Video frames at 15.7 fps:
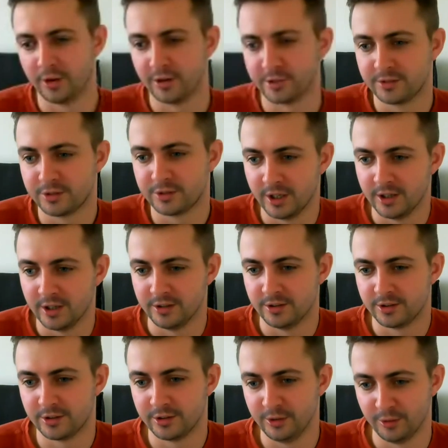to
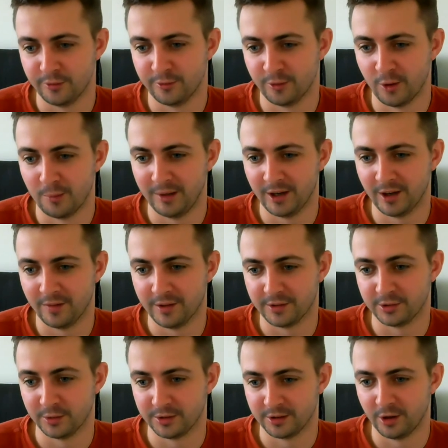change uniformly, aren't they?
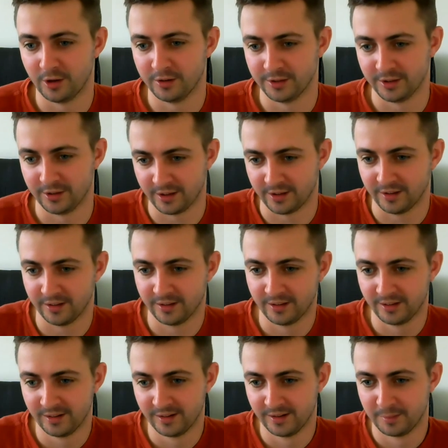So as long as you can
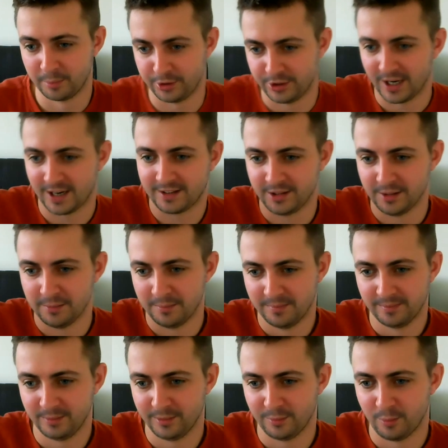project them
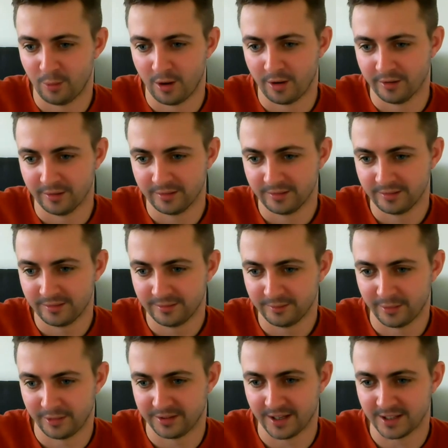with
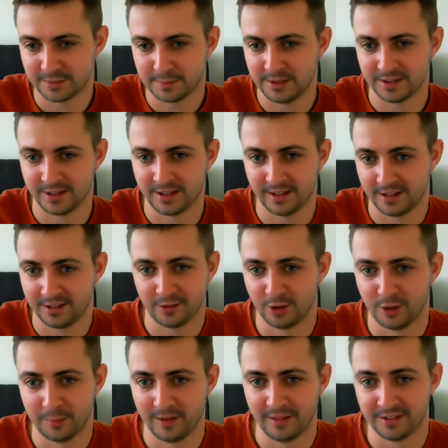a test piece of kit, it's going
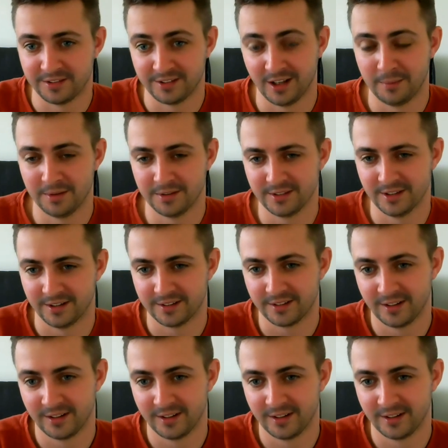to be the same, isn't it?